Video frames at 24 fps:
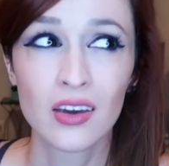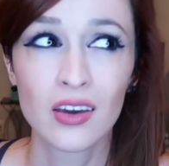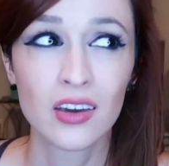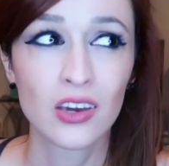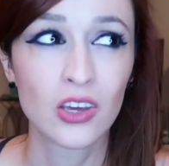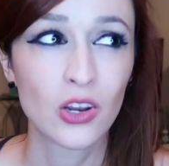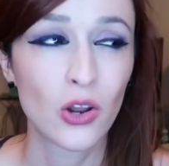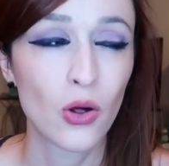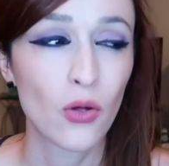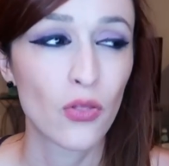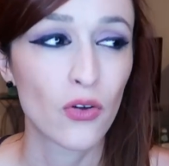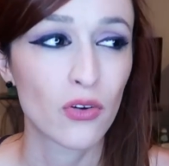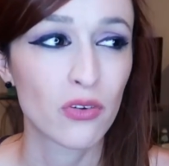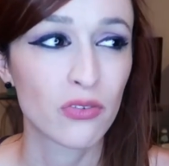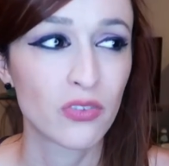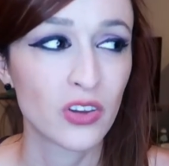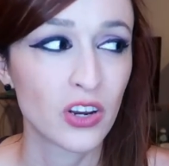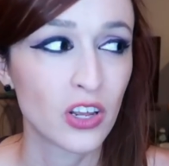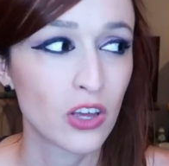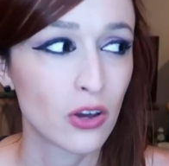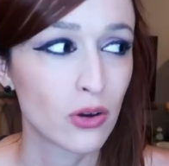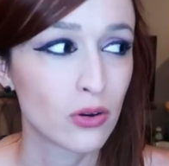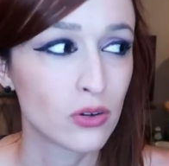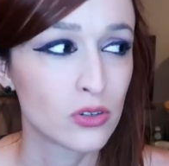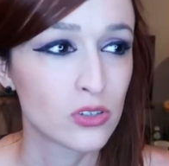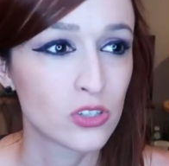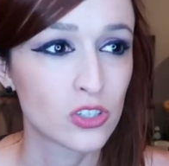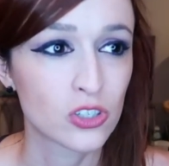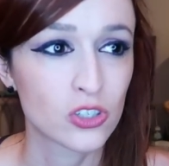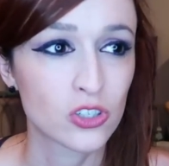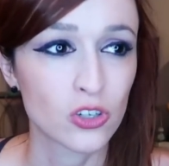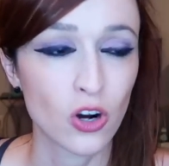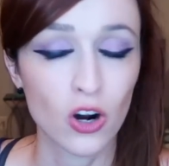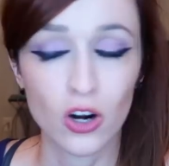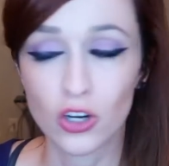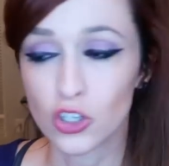you know, their videos
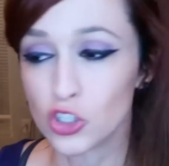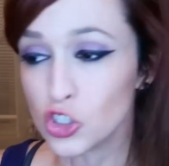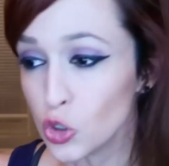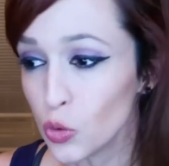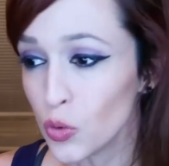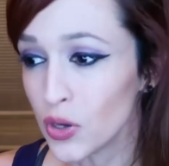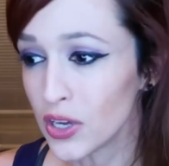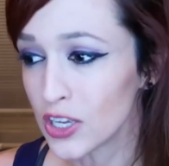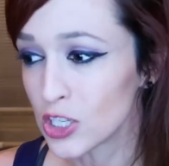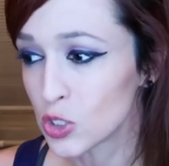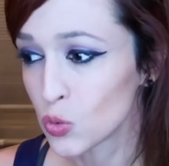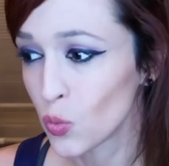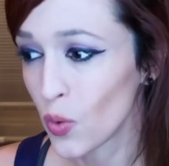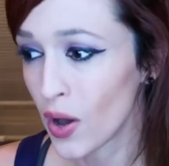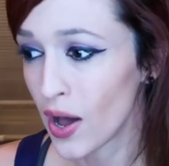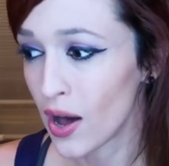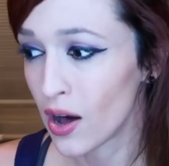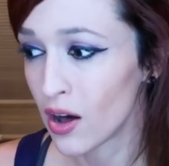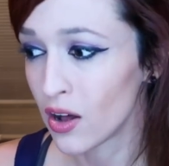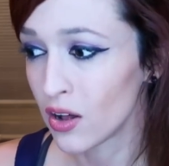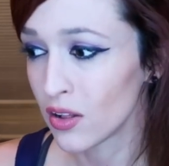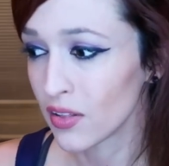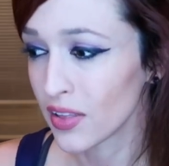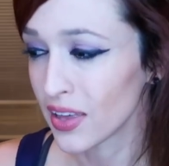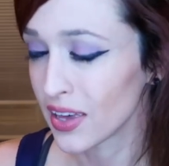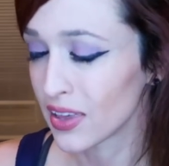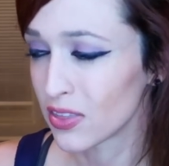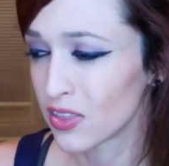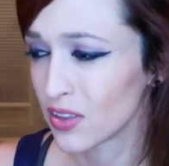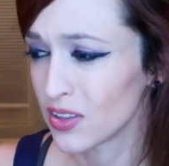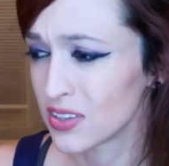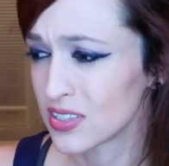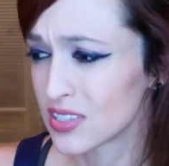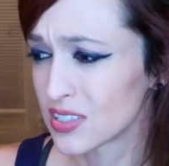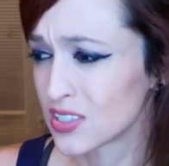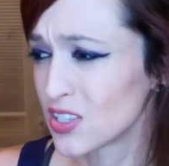just aren't doing as well, like
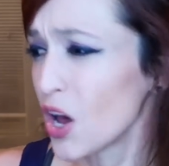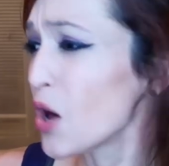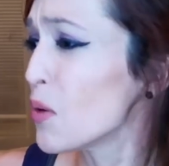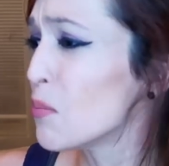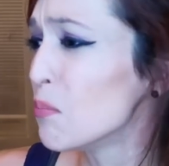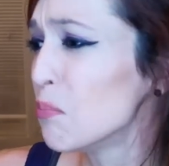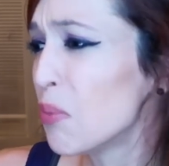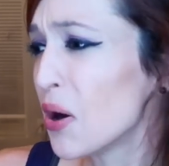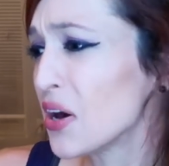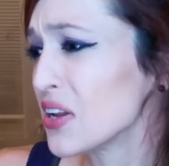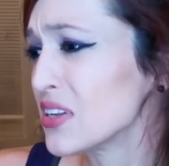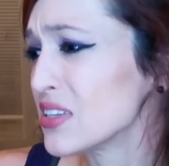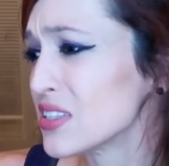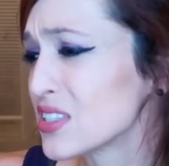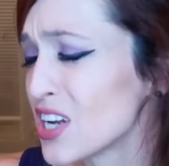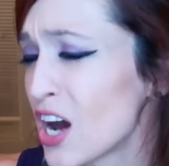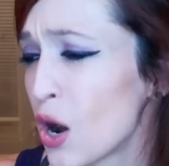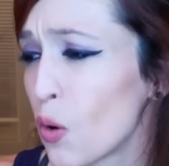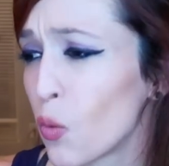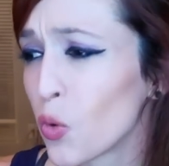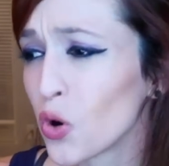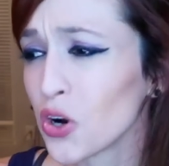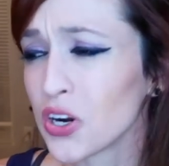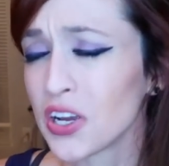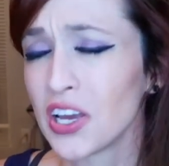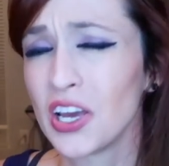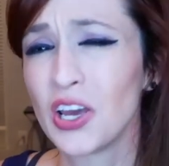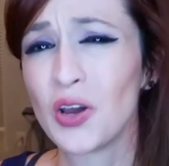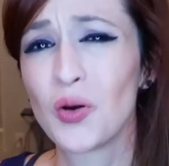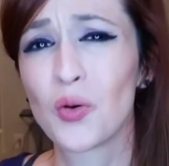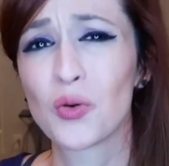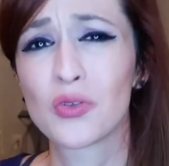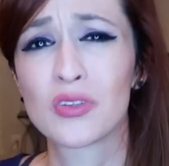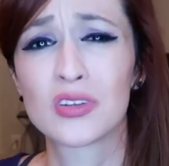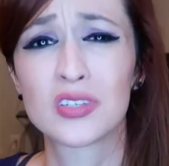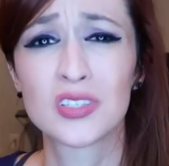the sub button's not working,
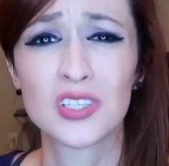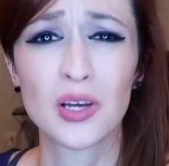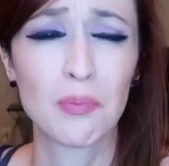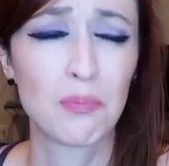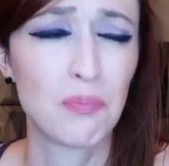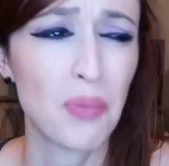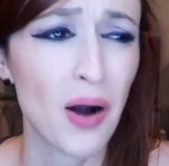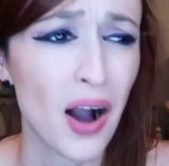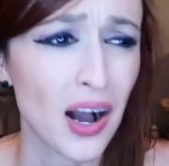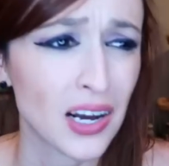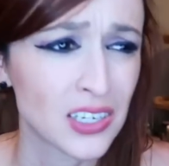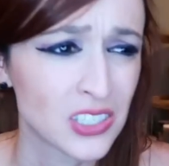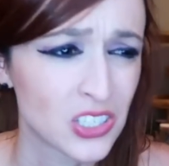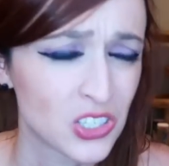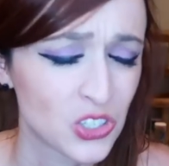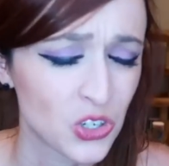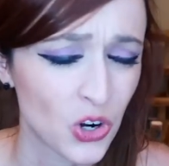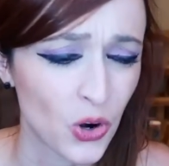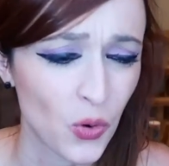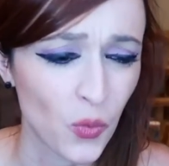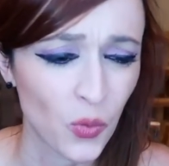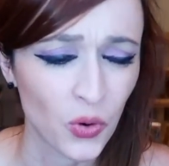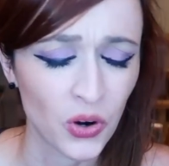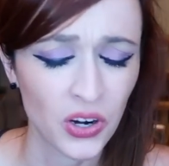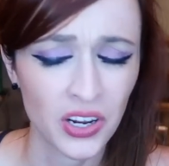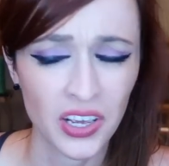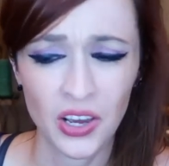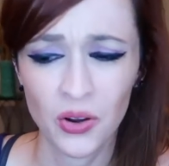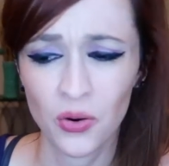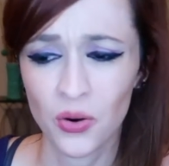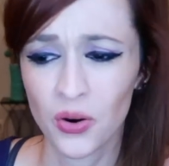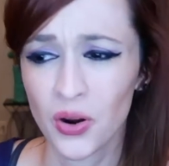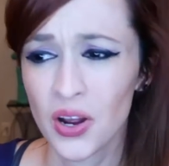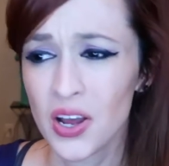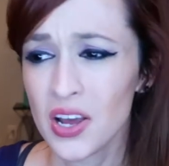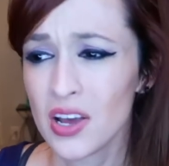or the sub boxes aren't working,
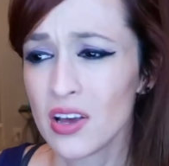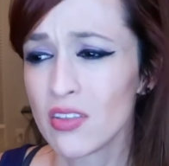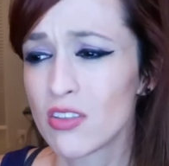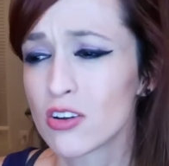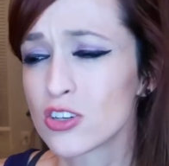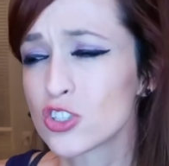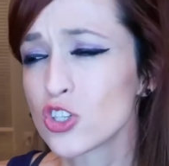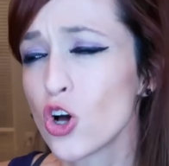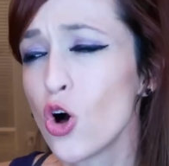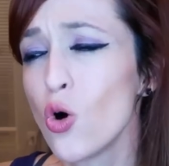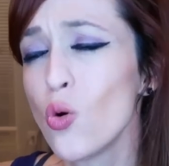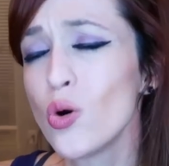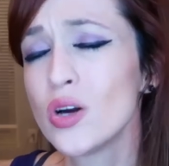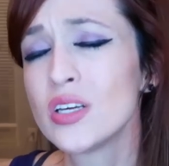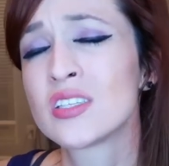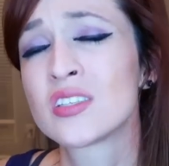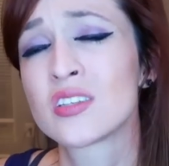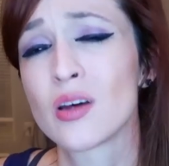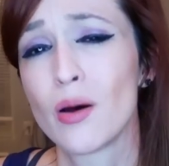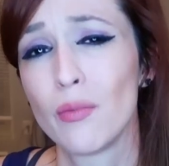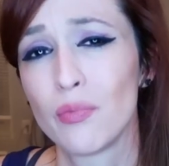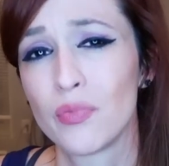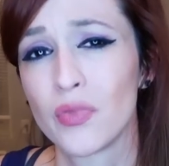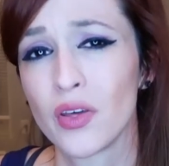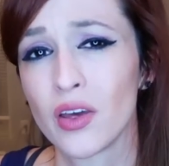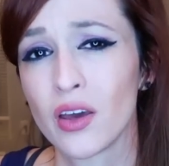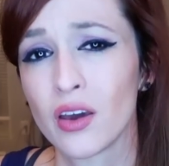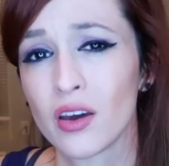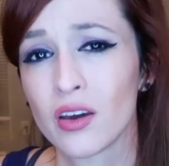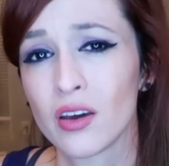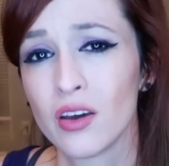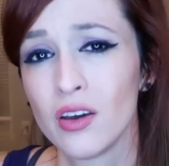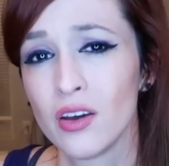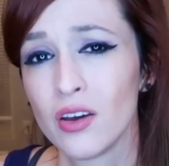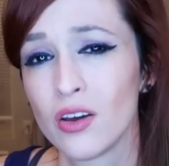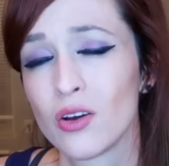or there's always
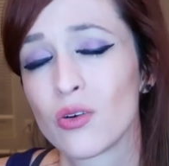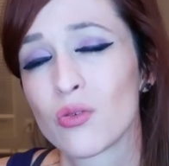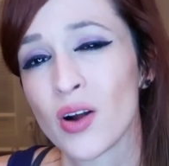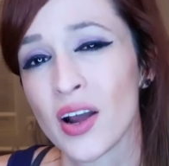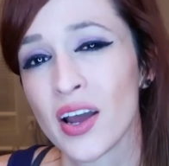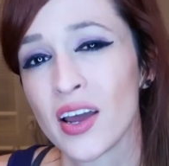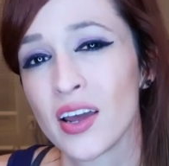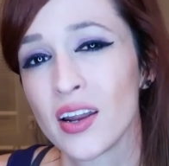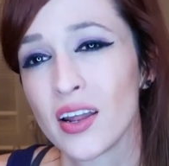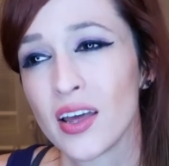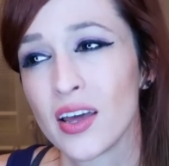something, right?